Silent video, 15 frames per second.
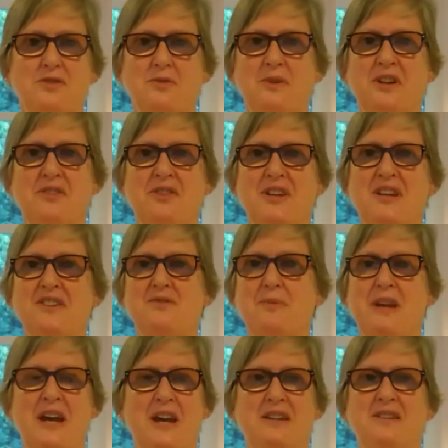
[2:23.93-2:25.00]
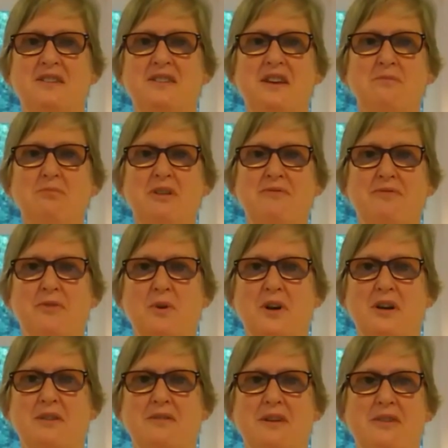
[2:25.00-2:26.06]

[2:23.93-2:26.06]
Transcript: doing things we hadn't done before.